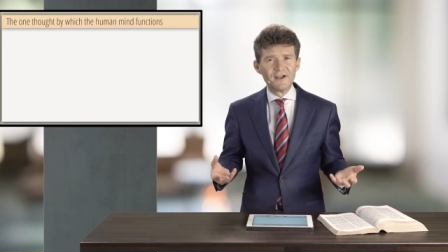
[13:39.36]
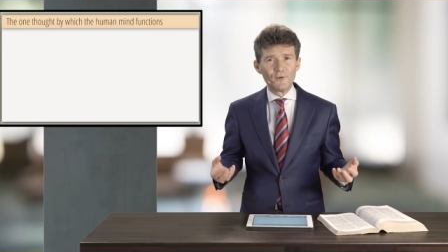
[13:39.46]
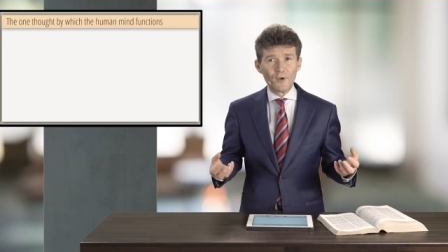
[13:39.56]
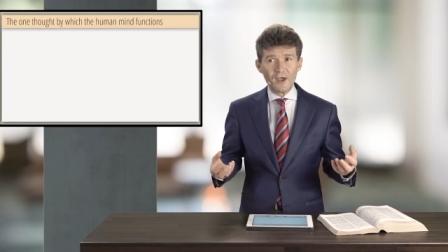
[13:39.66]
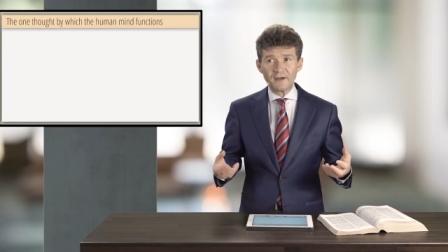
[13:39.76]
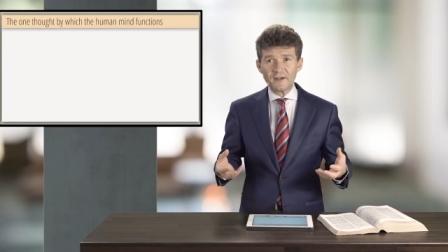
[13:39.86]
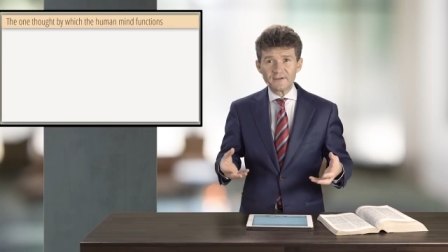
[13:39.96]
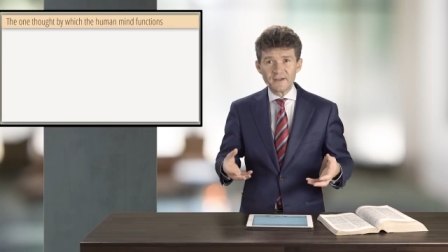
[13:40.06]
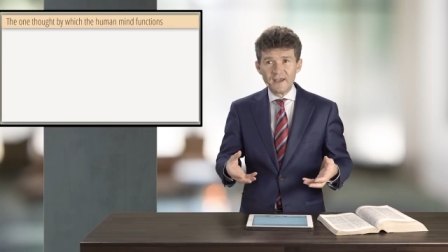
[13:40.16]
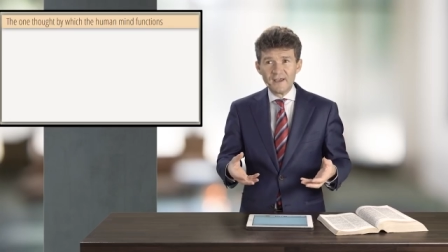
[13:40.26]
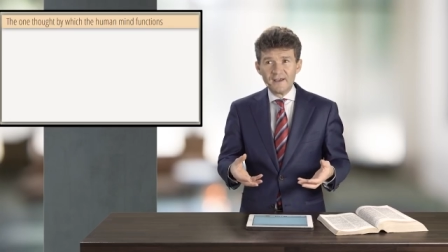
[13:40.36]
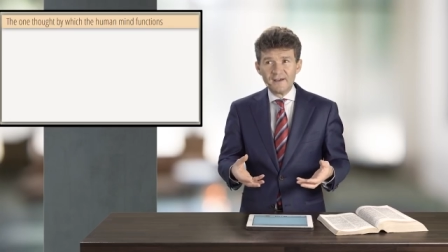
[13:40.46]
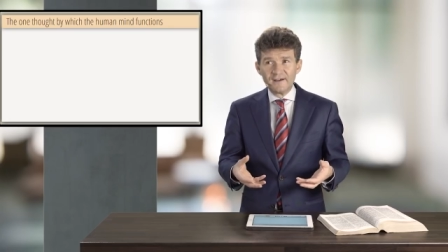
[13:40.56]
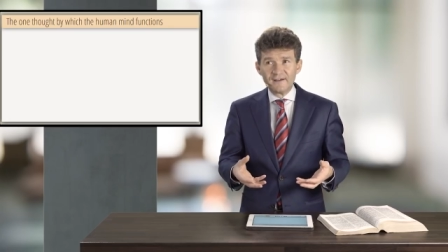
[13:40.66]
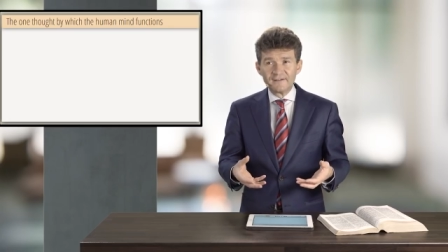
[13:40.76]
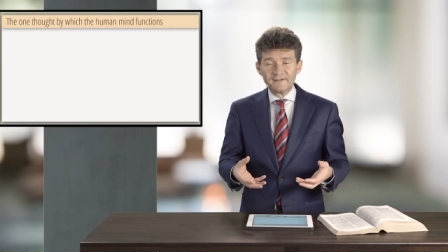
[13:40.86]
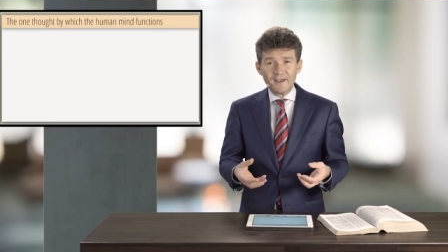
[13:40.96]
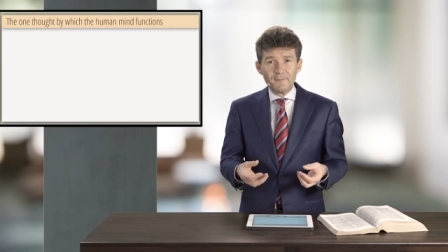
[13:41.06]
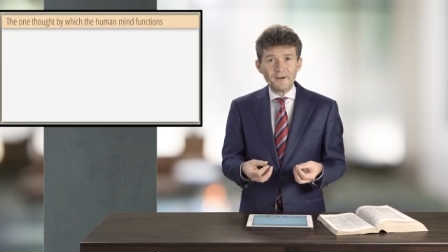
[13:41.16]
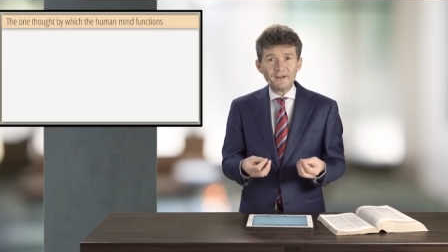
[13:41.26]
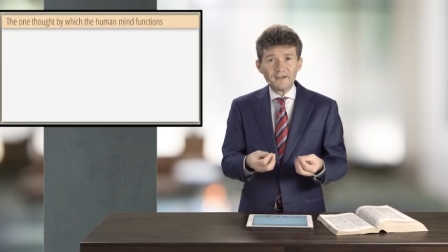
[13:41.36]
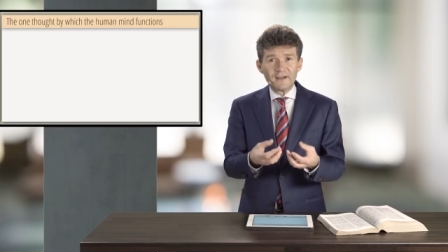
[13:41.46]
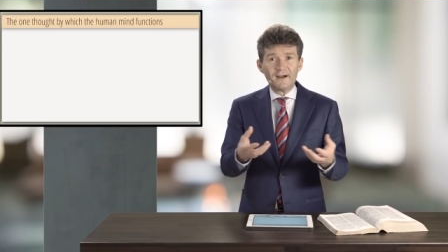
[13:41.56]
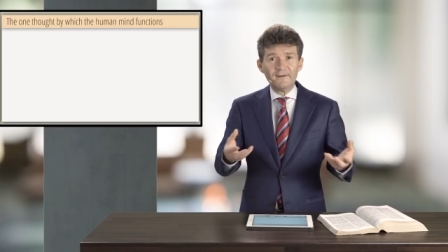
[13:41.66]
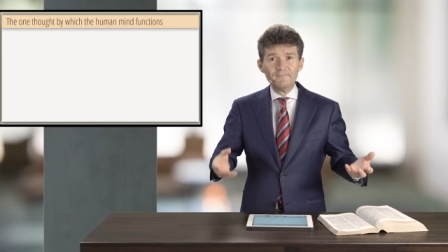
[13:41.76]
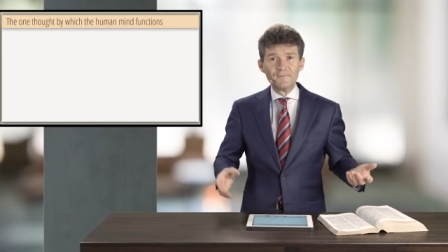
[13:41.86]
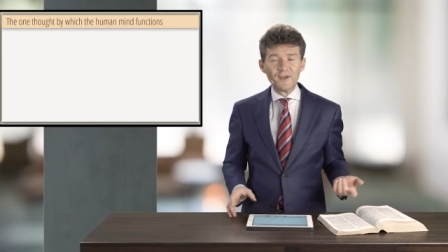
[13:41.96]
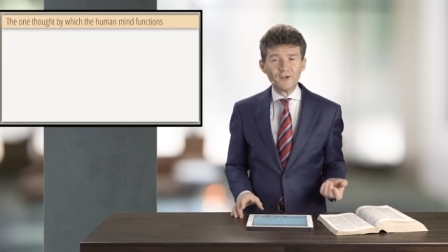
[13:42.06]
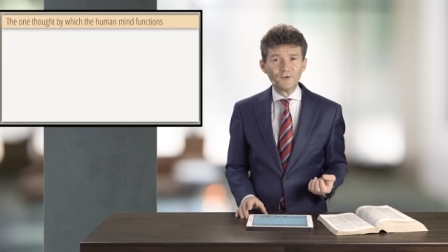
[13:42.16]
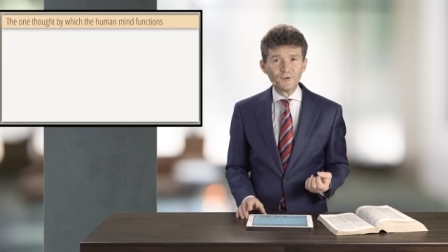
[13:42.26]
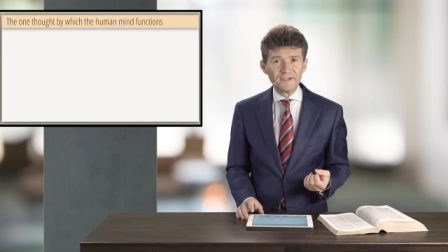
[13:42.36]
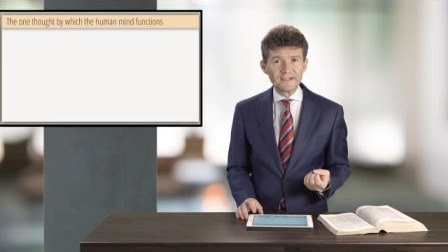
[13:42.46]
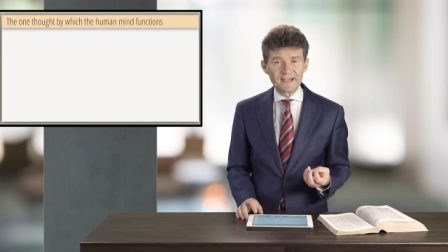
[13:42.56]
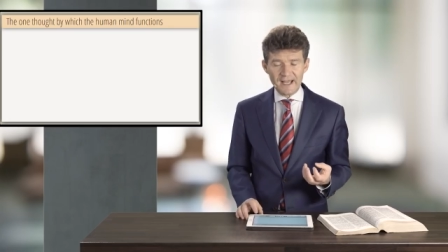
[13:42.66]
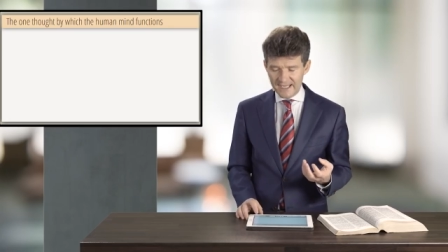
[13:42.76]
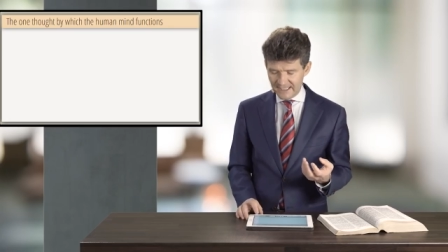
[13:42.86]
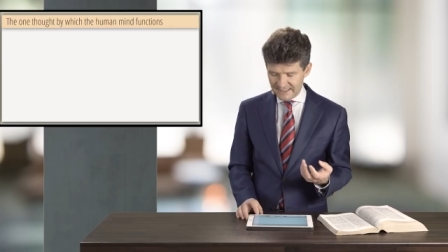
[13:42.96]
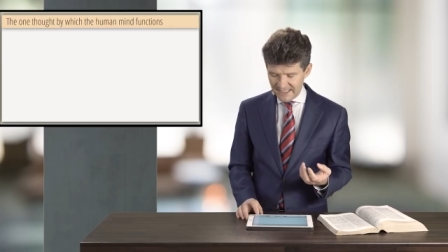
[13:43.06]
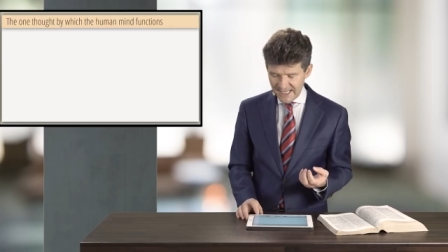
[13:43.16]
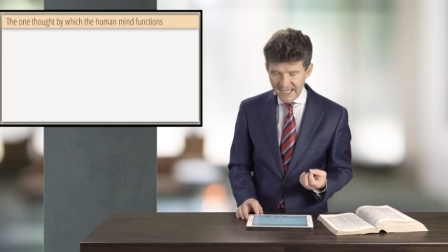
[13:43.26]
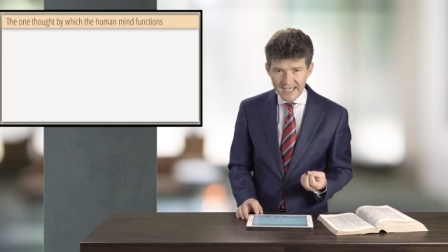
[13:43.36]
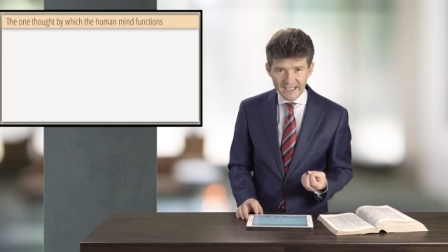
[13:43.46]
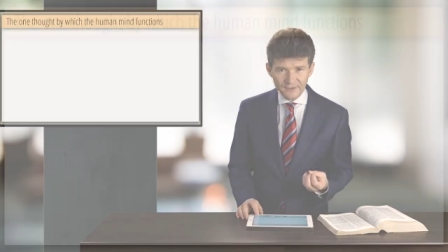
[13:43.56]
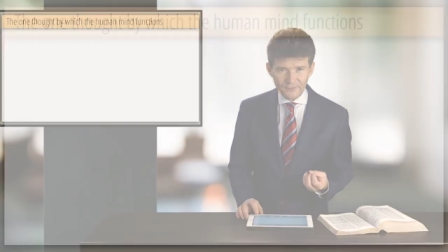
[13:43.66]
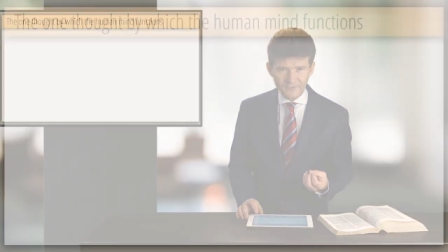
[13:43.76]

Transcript: Where does the ability come to decide and